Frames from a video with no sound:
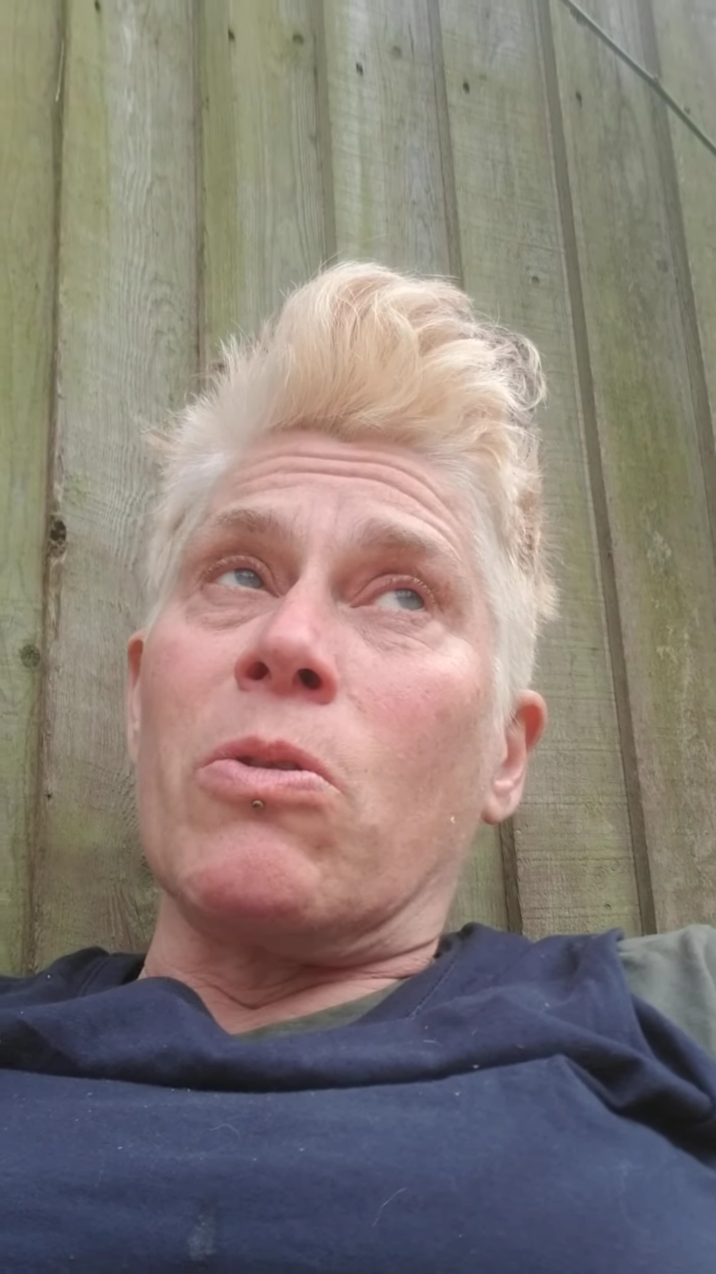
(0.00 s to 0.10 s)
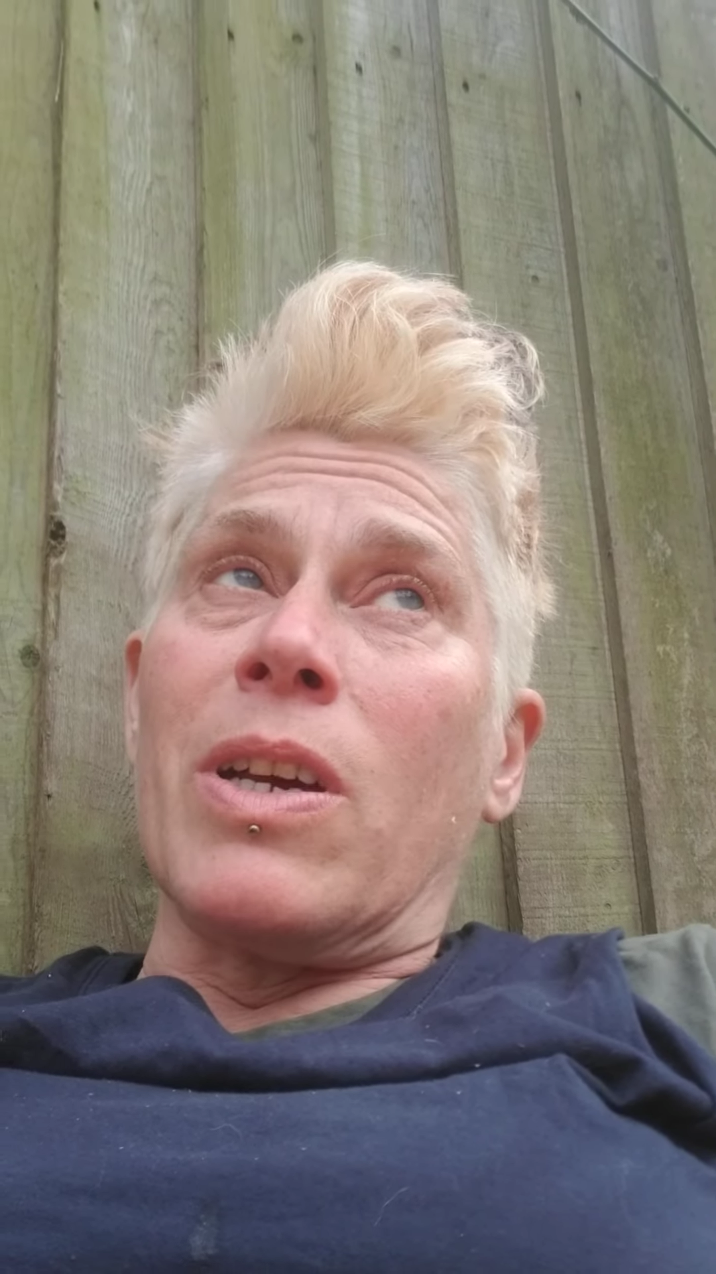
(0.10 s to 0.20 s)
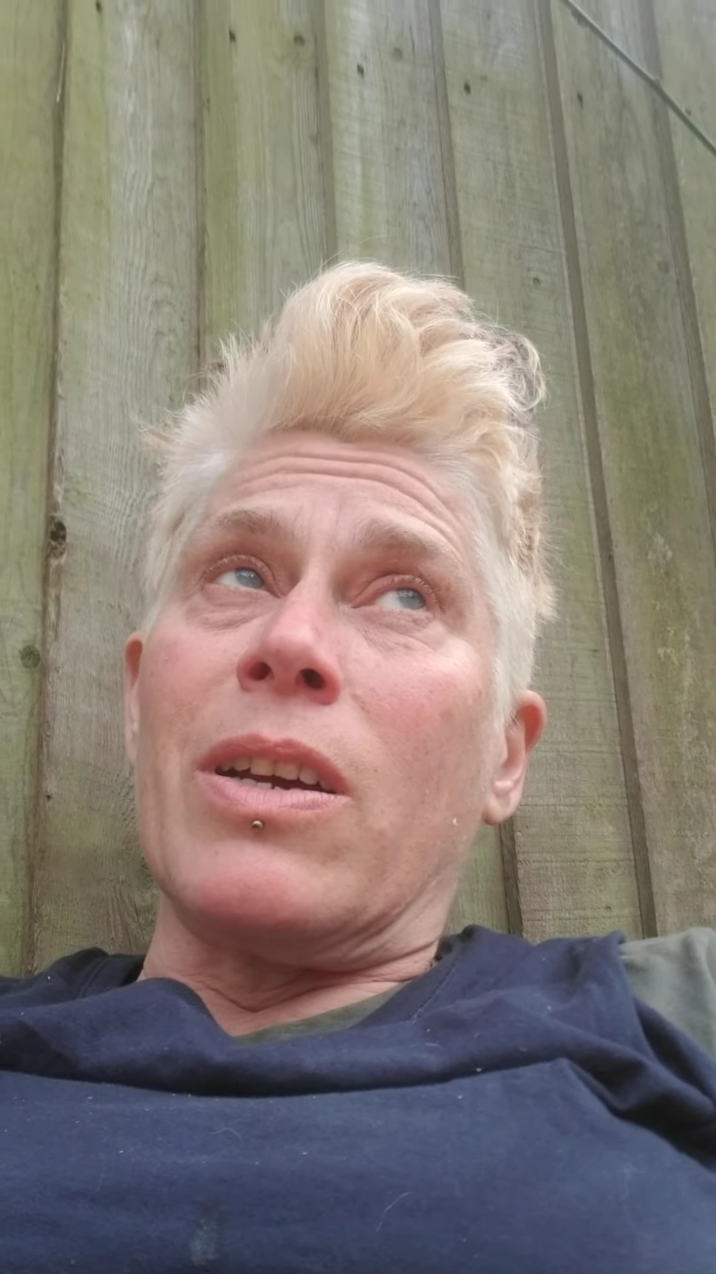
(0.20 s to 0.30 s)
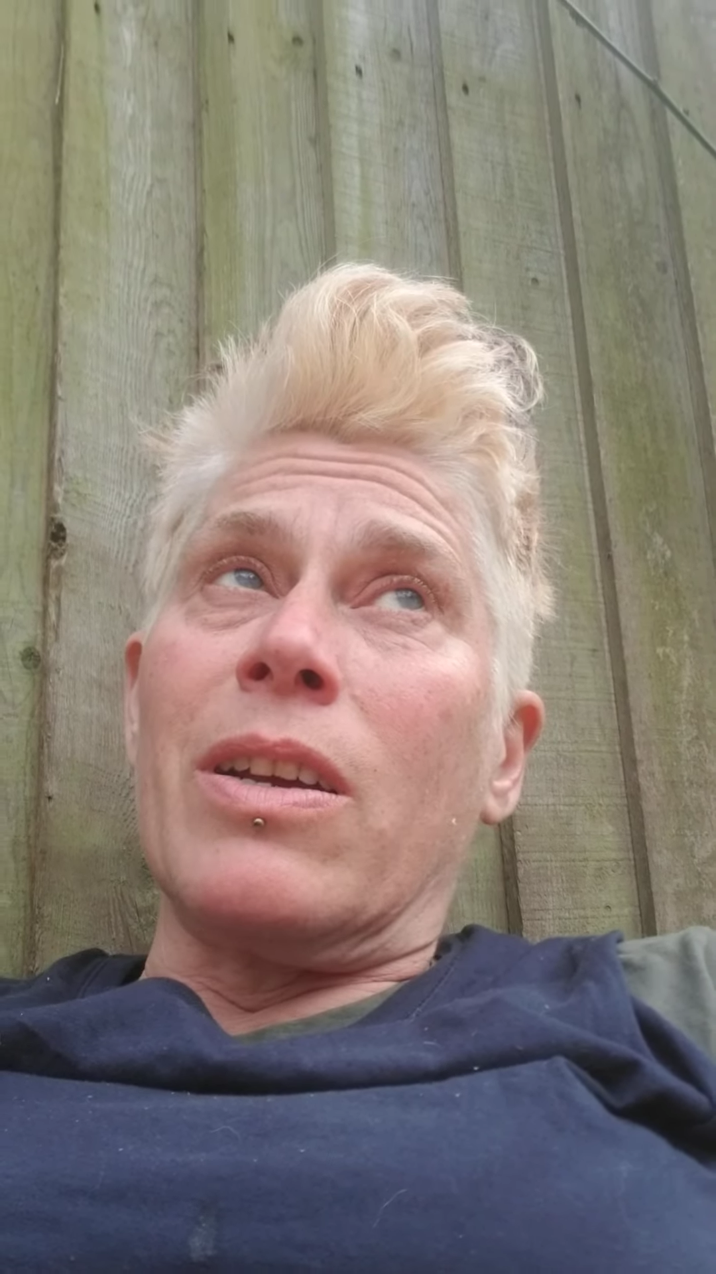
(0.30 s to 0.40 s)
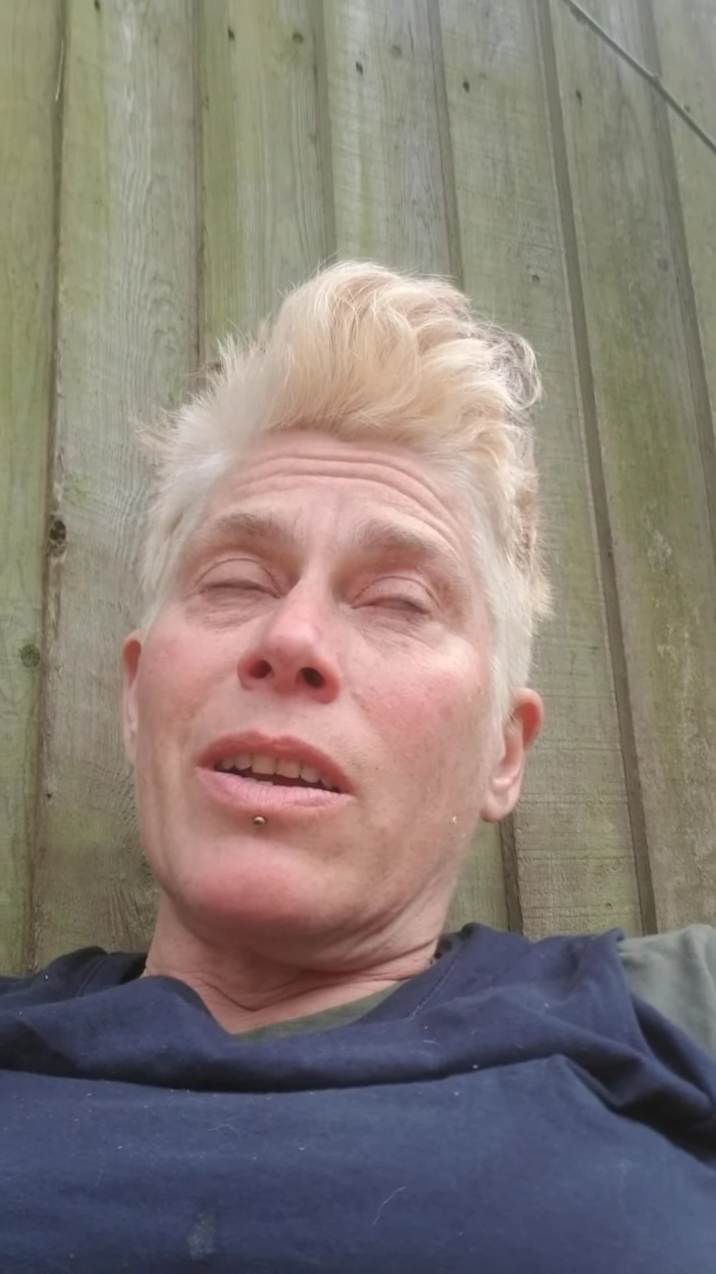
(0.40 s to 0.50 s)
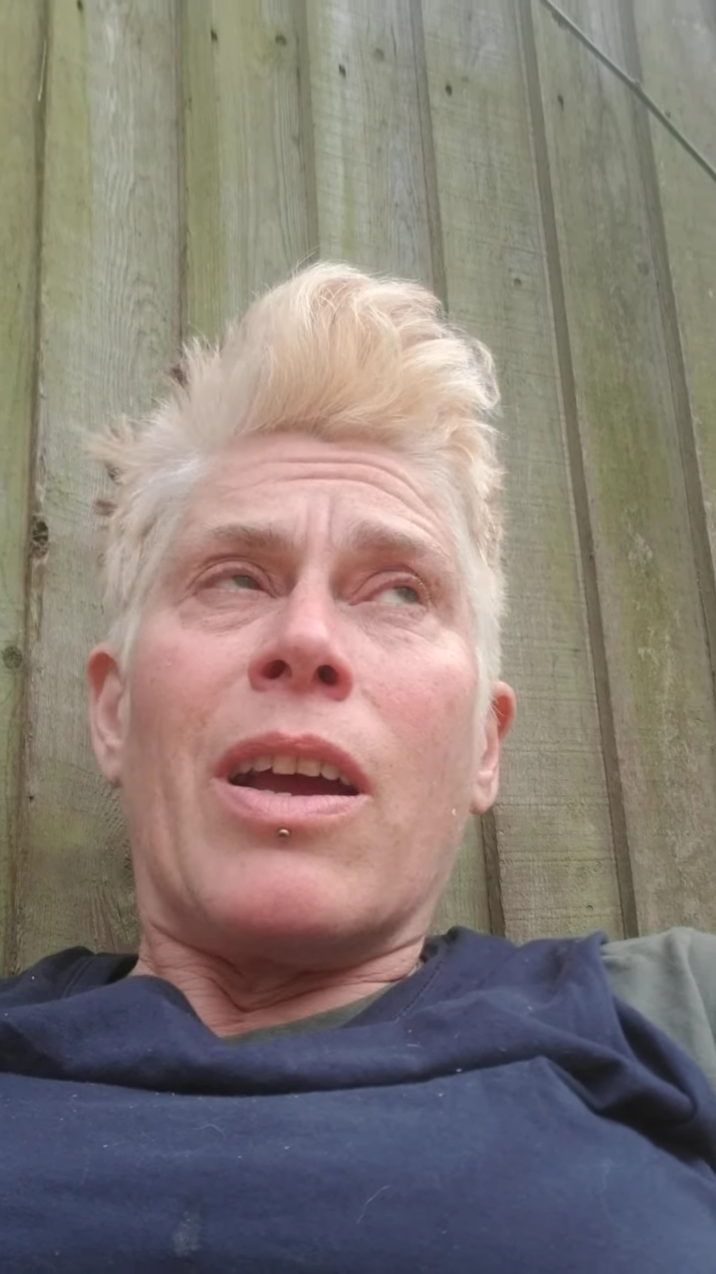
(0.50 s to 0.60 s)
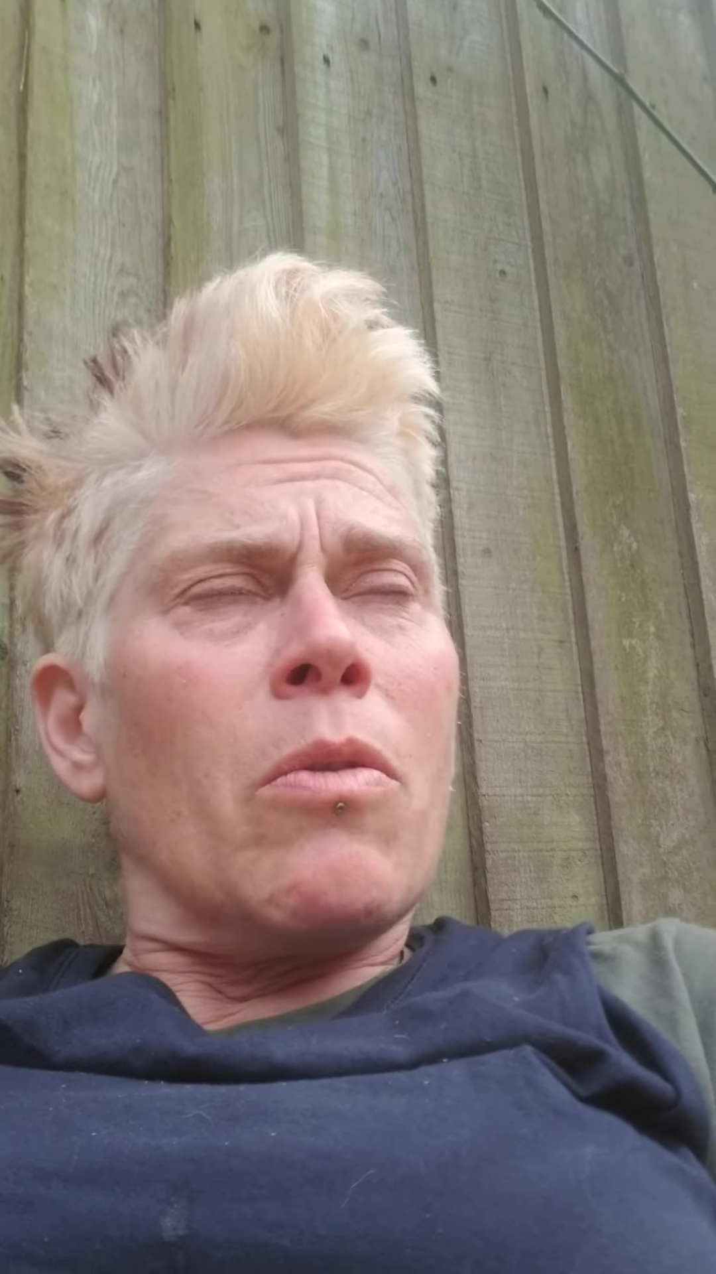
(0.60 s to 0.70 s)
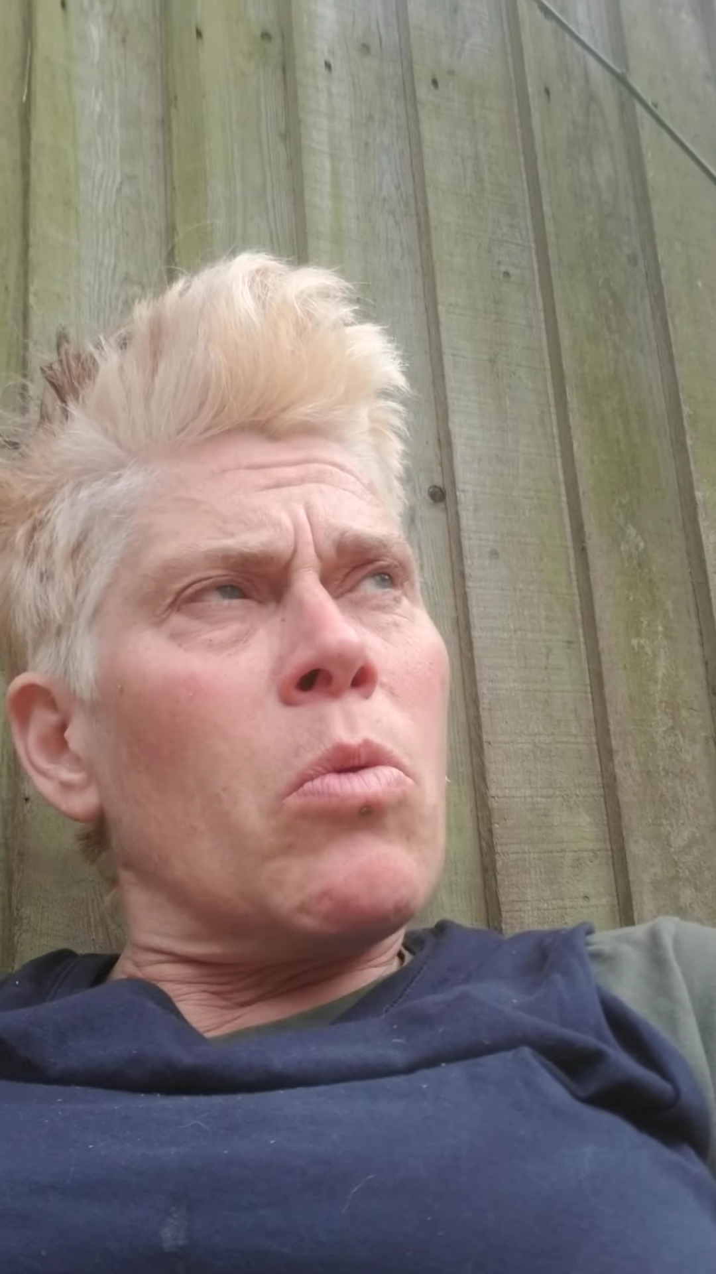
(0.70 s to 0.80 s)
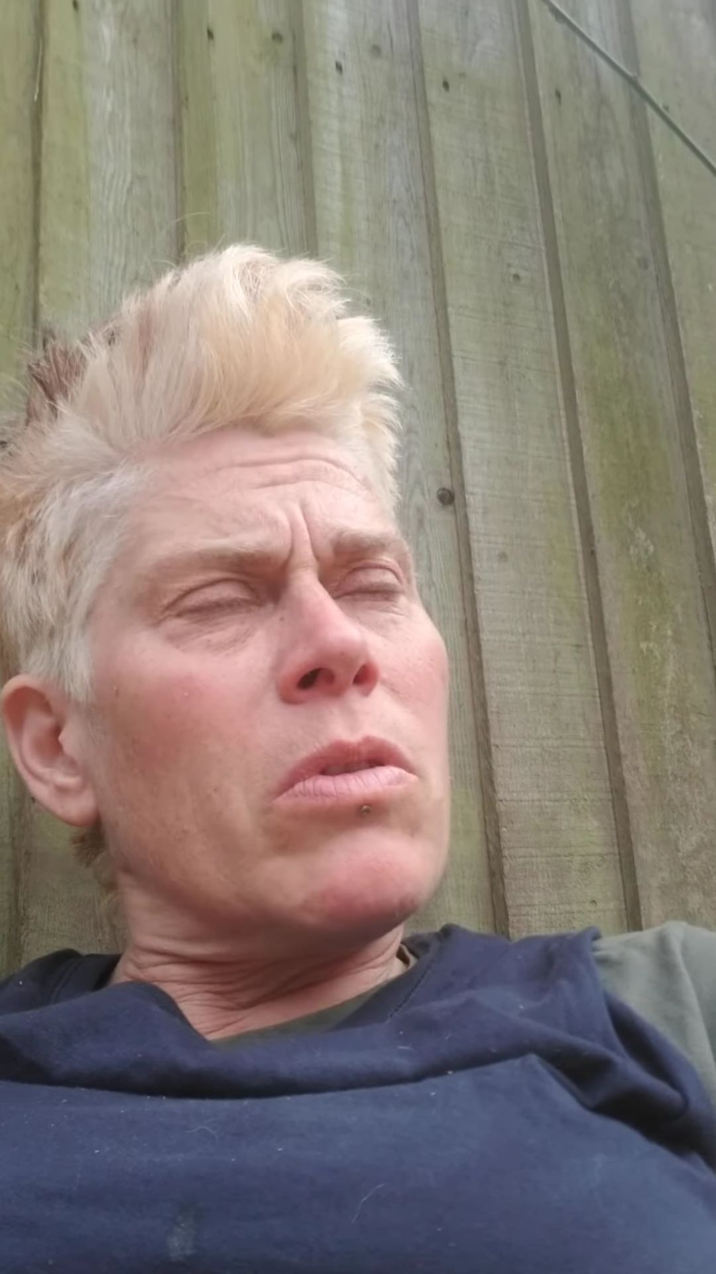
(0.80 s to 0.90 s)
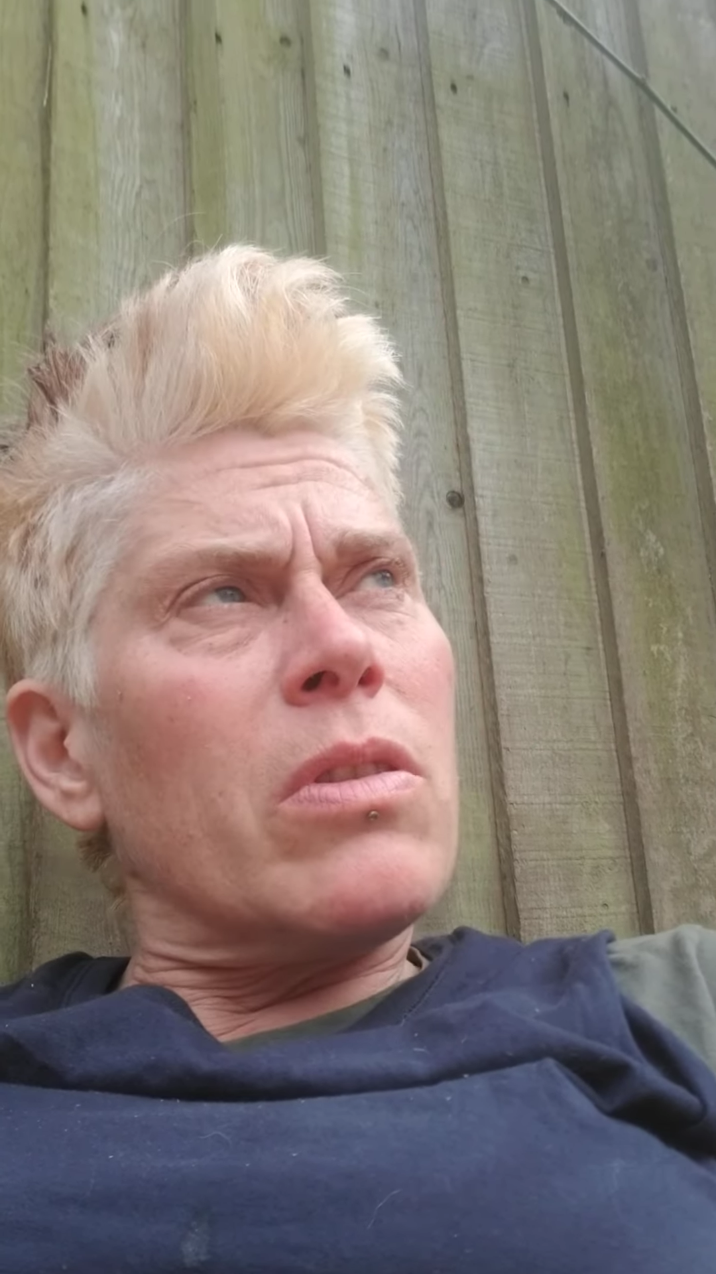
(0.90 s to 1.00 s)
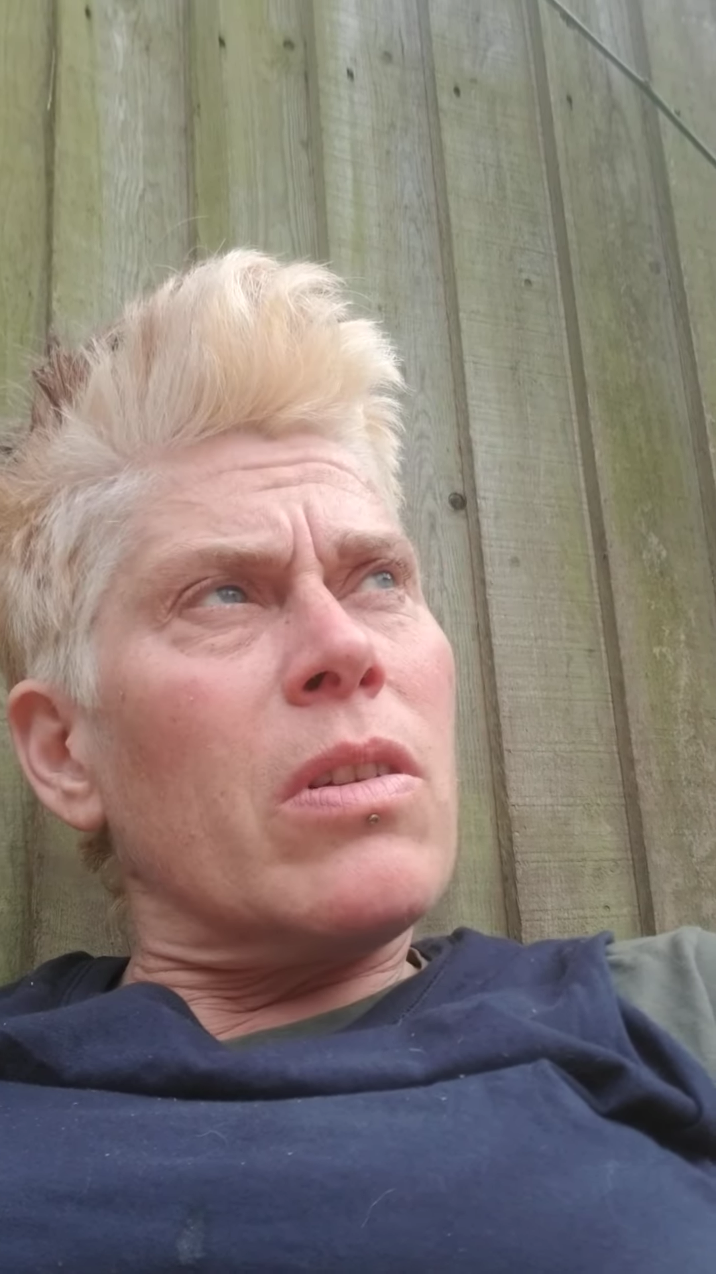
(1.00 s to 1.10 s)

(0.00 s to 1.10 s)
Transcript: that. And what